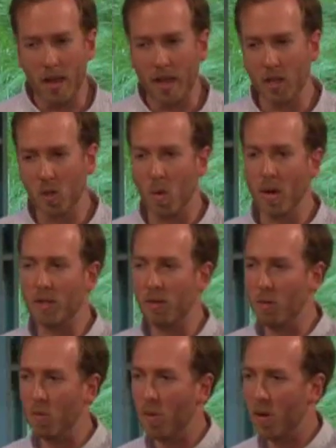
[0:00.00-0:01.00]
it's going
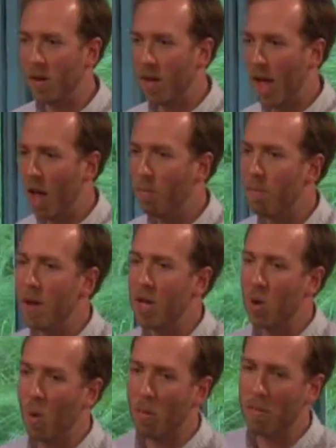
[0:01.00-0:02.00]
to help
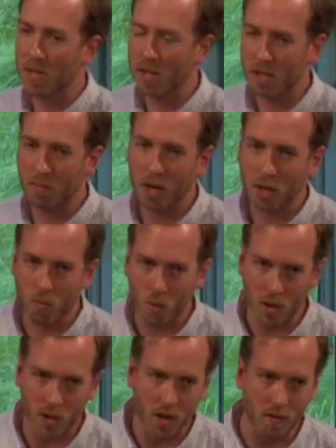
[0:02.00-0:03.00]
make your business much
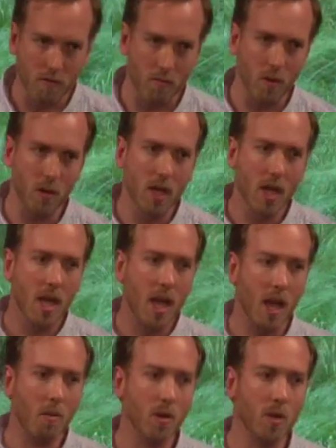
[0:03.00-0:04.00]
more discoverable
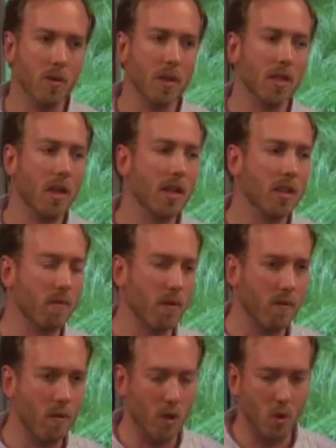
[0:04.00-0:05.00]
and result in tons of
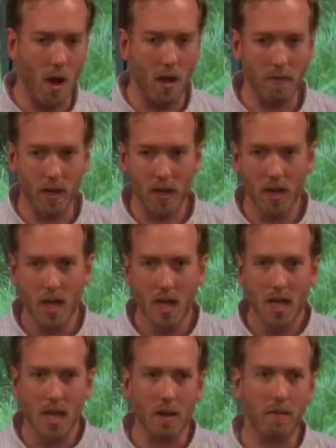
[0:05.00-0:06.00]
referral traffic.
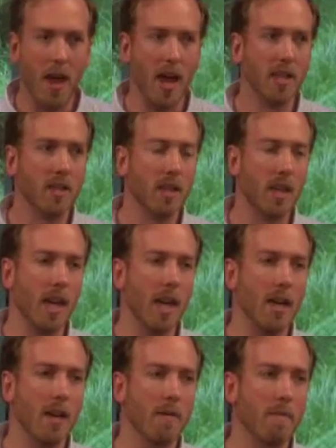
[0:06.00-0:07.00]
In fact,
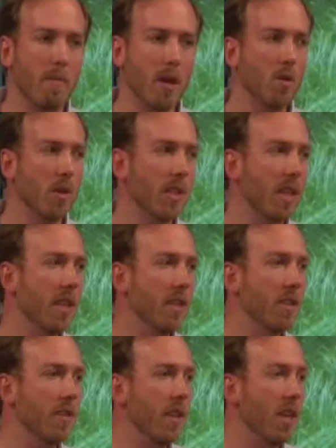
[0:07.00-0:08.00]
uh, Pinterest
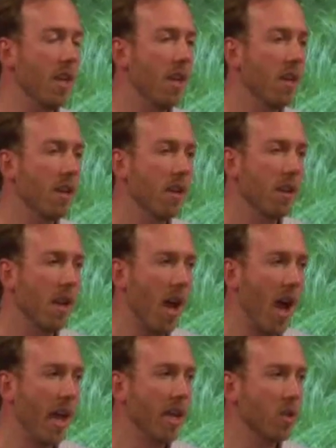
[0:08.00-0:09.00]
is the
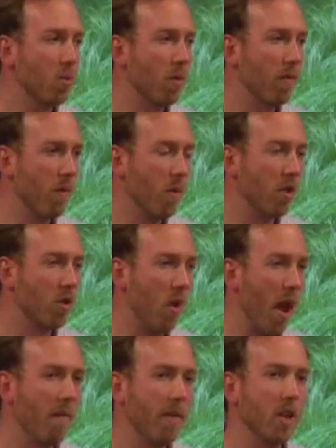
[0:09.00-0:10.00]
highest referral
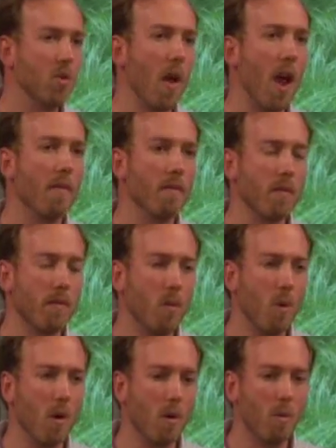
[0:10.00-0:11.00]
traffic driver
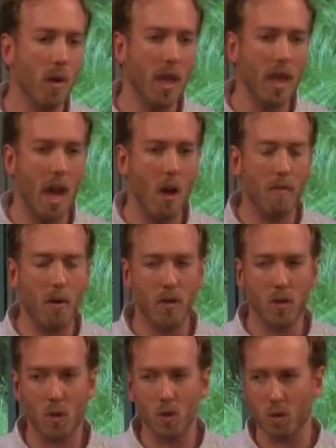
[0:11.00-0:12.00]
for WikiHow of all
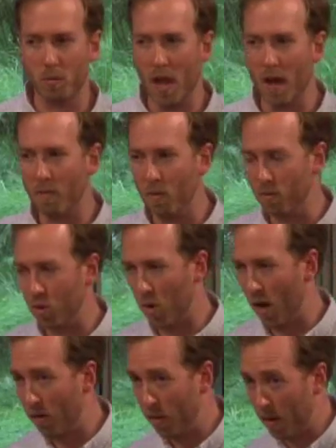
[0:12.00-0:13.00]
the social platforms,
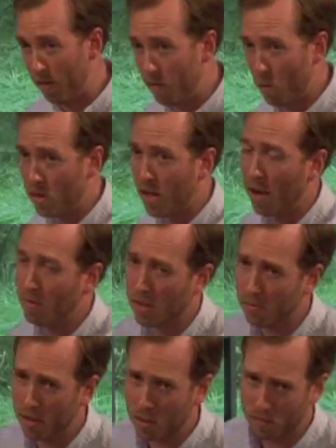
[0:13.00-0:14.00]
driving about four times
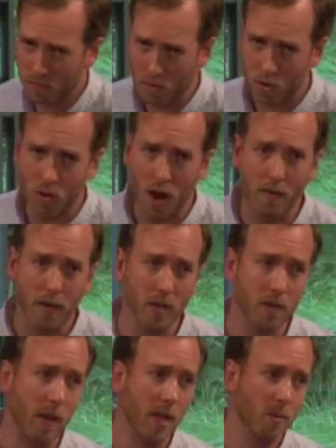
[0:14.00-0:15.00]
as much referral traffic
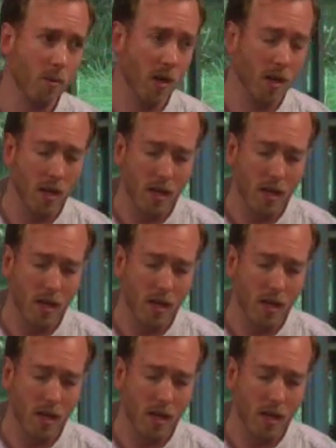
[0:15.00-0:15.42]
as Facebook.